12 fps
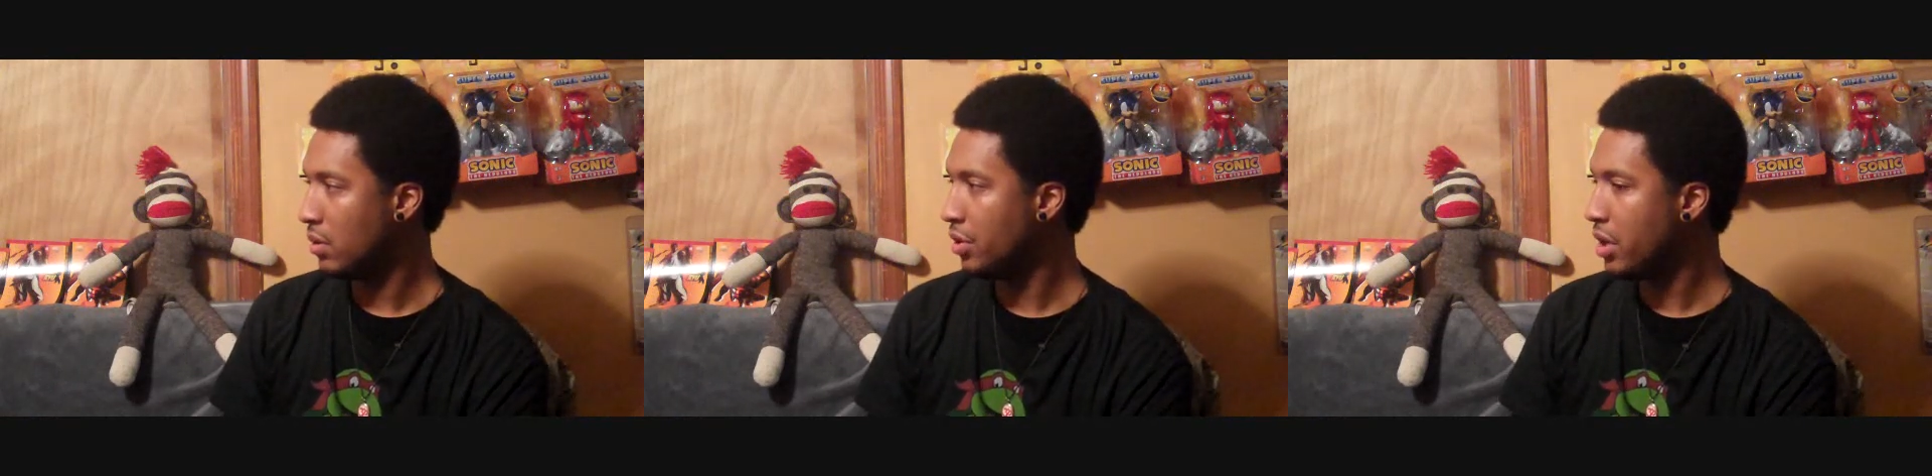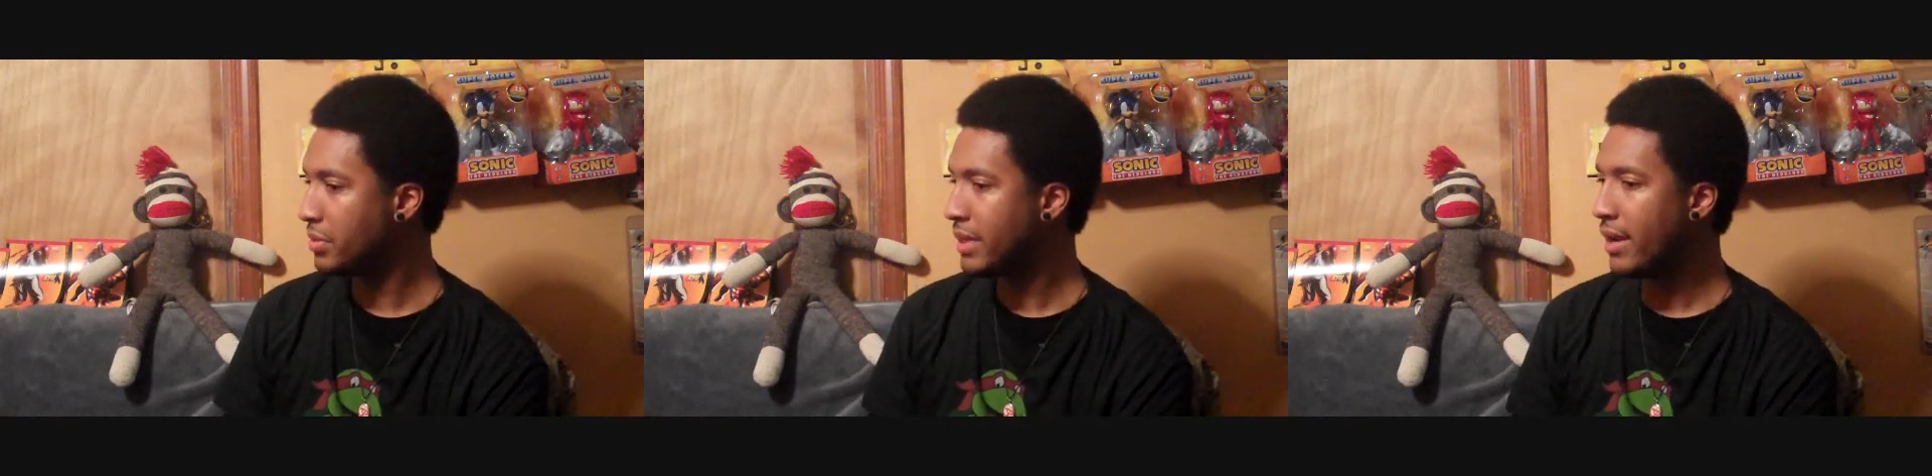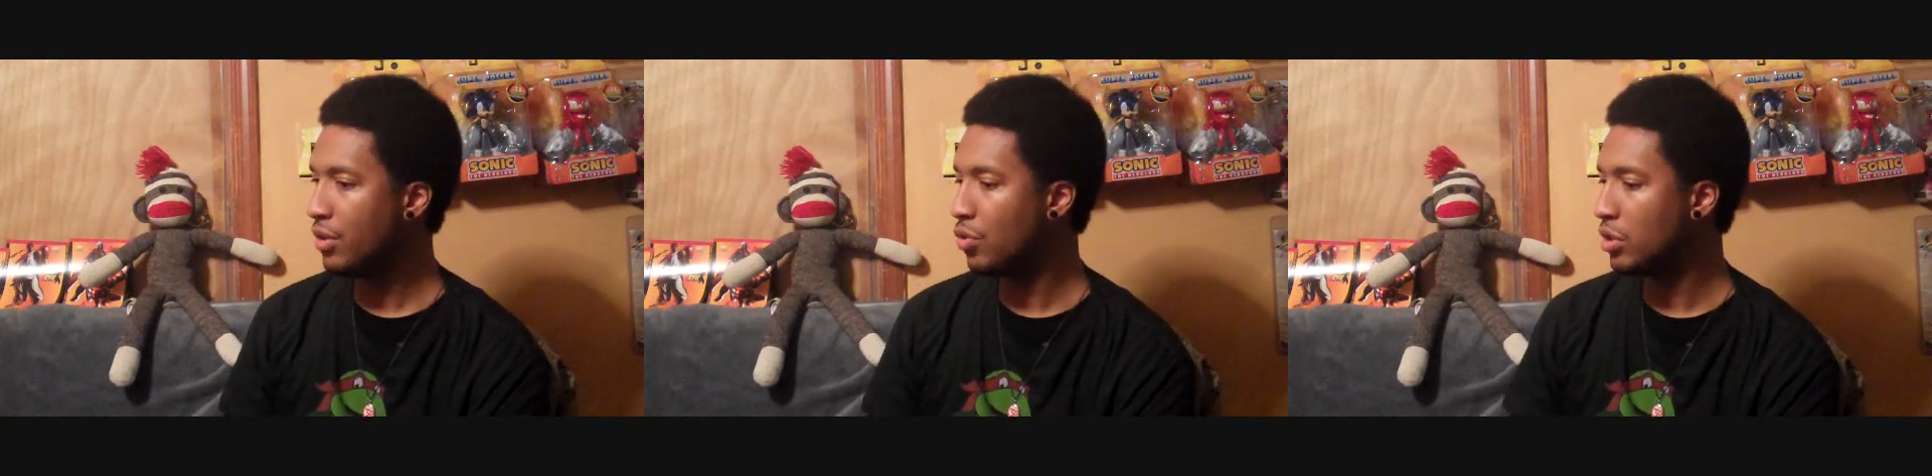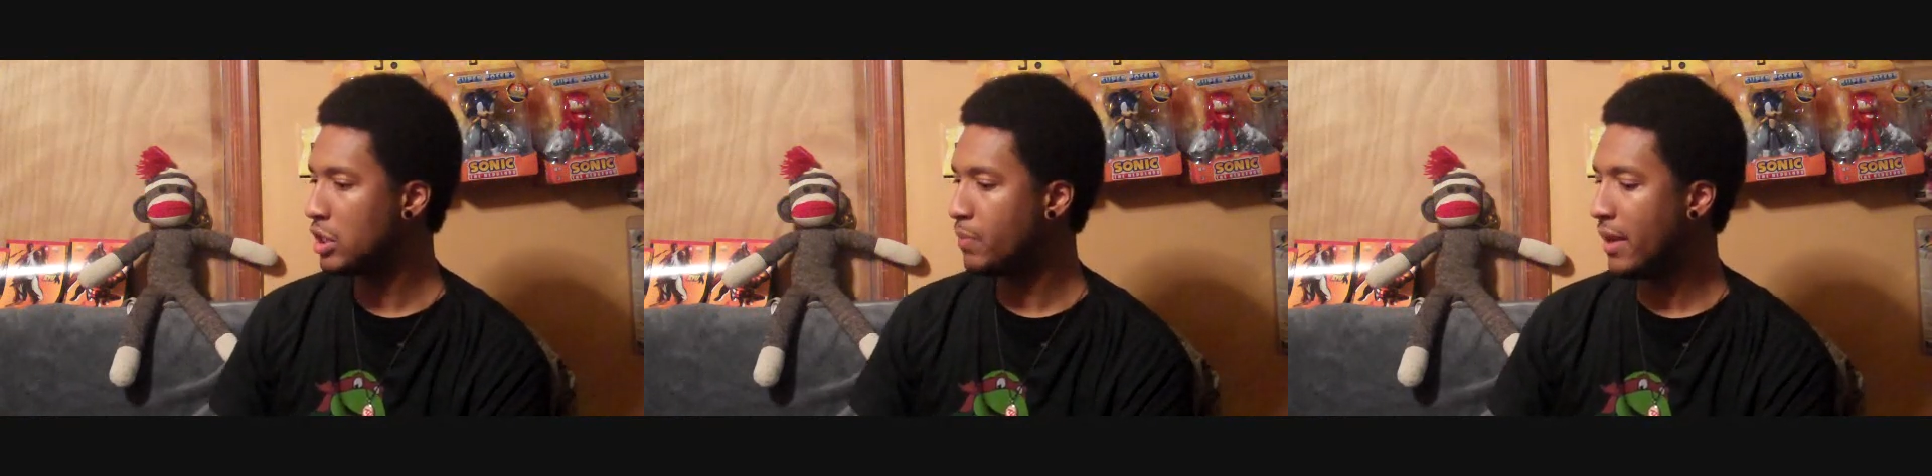You know what I'm saying?
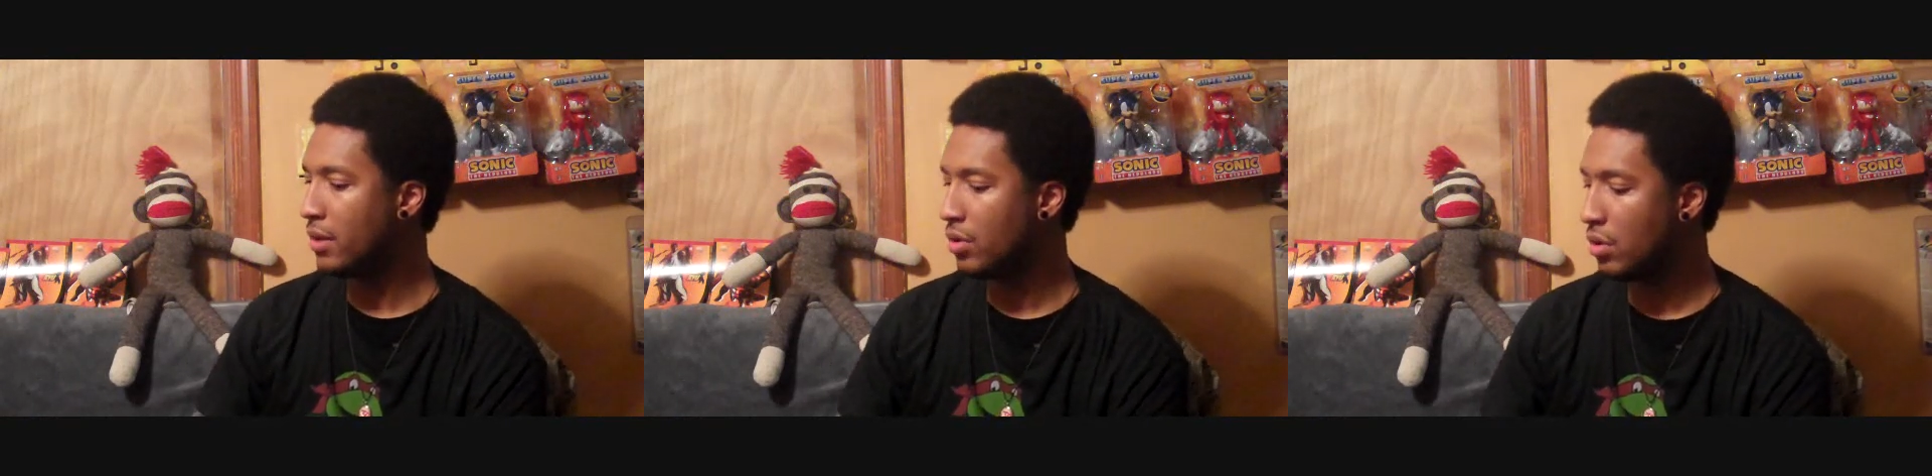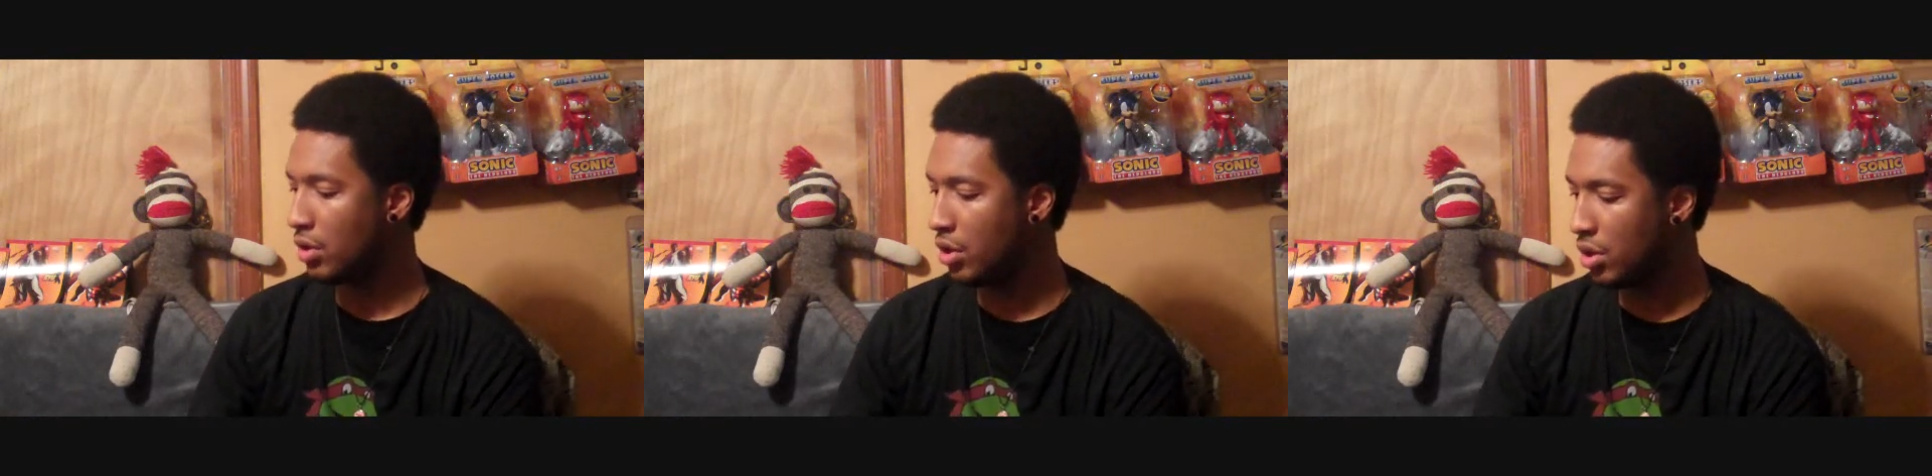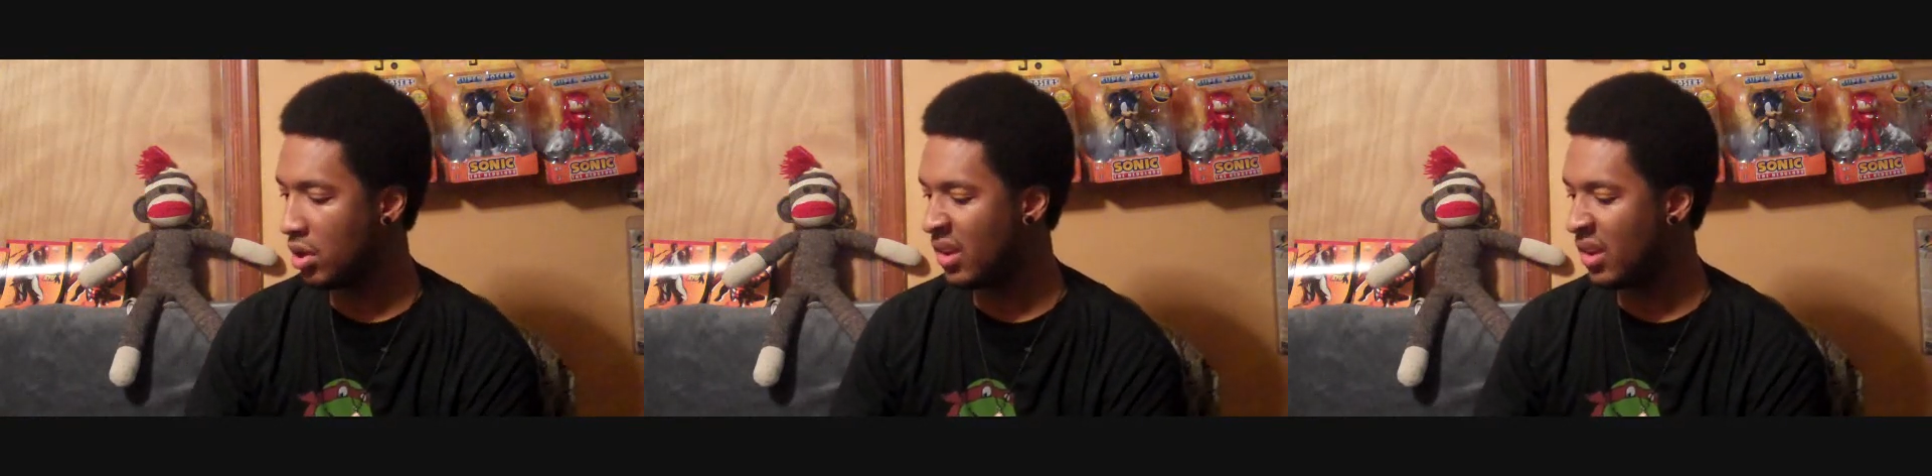You can spend, you,